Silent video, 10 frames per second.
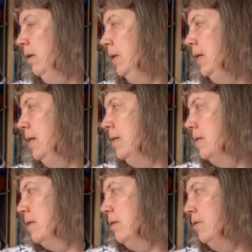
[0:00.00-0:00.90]

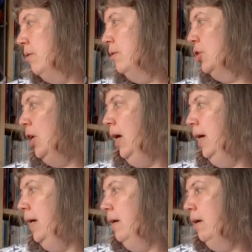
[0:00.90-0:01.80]
these
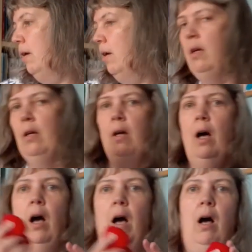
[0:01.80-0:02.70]
crochet
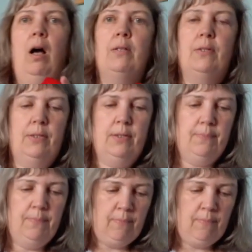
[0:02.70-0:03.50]
hearts,